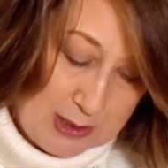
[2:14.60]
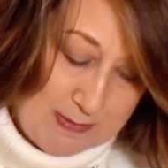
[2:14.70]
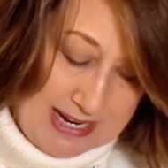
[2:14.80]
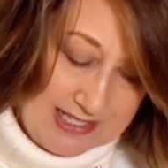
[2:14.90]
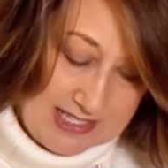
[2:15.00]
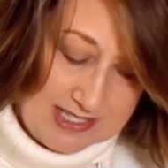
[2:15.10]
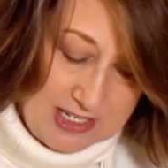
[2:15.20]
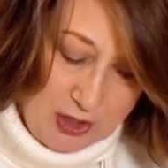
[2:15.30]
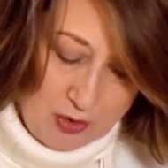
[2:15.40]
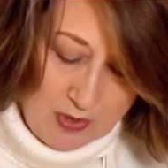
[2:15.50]
the spices,
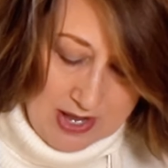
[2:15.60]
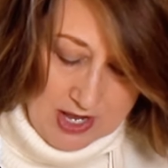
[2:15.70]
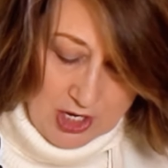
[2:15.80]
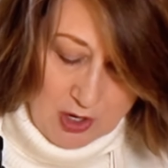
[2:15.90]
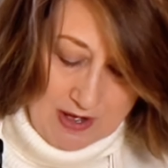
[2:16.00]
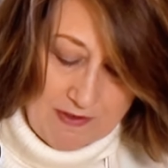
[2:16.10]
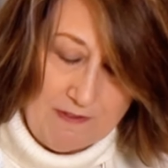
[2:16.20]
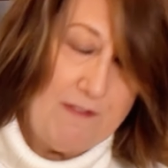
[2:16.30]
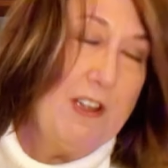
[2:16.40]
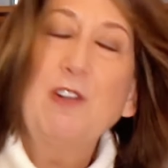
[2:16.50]
and you have
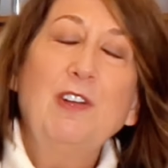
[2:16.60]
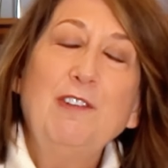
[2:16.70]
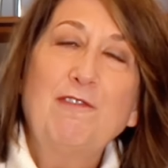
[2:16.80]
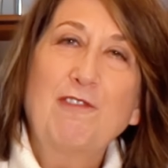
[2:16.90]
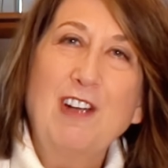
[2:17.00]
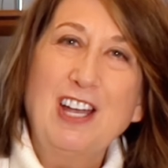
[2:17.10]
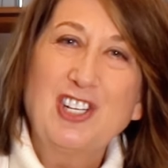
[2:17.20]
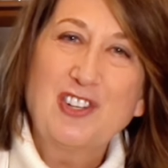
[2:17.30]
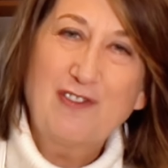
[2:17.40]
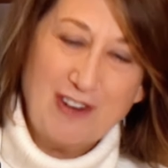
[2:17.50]
a very
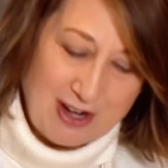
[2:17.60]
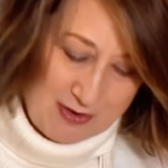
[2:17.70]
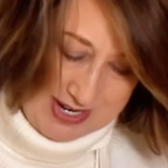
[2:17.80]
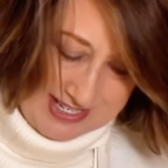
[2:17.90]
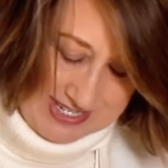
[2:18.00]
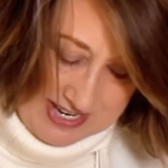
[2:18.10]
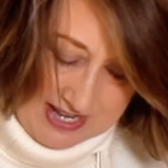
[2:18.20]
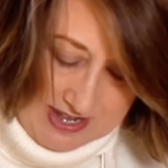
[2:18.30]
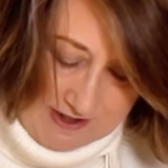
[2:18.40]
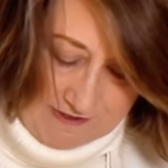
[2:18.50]
fresh, fragrant
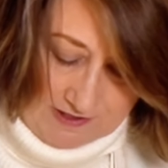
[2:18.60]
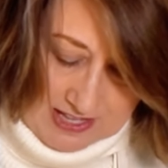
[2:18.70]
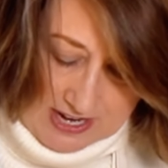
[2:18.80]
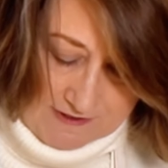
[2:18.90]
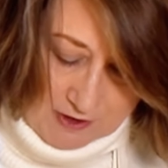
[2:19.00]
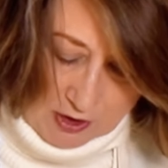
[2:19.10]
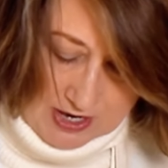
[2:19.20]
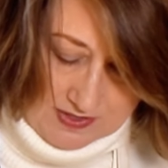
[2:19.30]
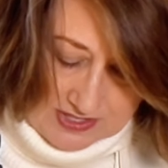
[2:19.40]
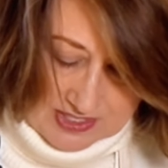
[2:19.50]
flavor.
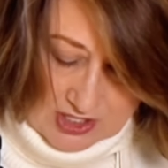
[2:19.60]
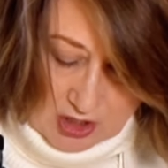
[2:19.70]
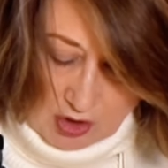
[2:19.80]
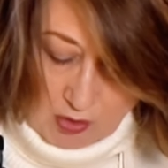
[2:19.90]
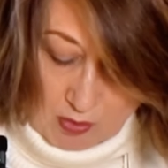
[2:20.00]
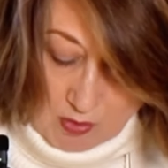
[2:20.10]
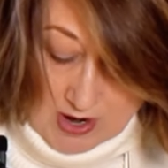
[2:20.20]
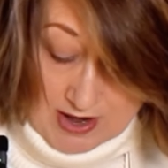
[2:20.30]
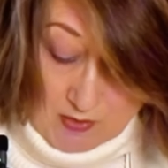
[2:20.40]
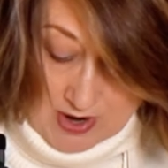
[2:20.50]
And this is a
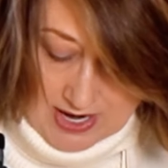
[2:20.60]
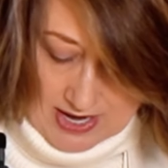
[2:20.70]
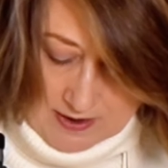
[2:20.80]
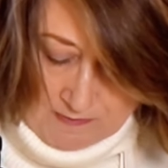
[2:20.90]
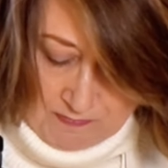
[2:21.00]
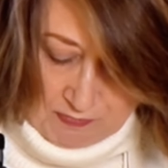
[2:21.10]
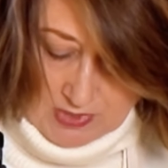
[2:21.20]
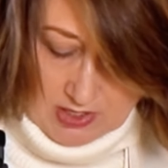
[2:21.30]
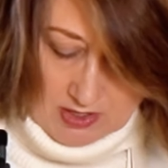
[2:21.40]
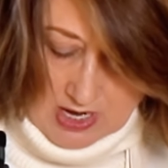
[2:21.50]
great way
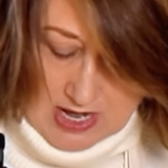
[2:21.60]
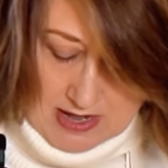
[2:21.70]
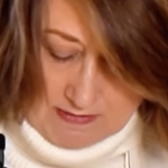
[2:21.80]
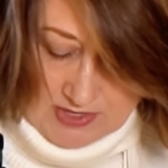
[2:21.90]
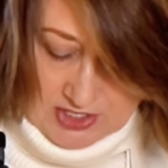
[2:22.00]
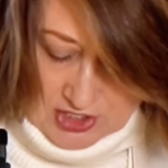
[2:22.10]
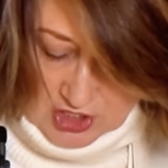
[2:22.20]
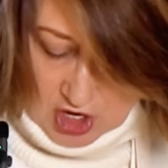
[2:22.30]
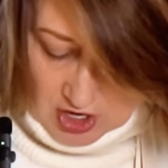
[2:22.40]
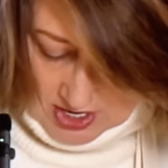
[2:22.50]
to
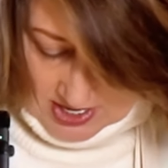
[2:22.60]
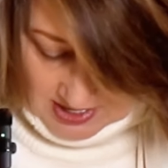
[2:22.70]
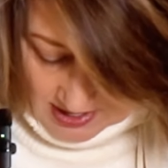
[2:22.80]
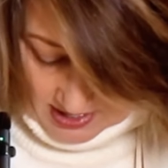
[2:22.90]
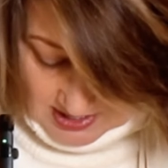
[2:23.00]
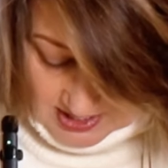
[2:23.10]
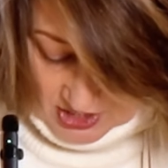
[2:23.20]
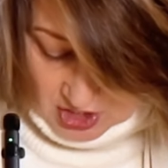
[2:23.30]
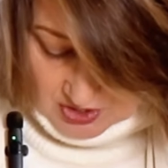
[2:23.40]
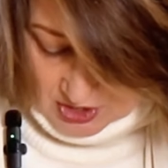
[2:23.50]
start
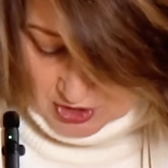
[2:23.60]
the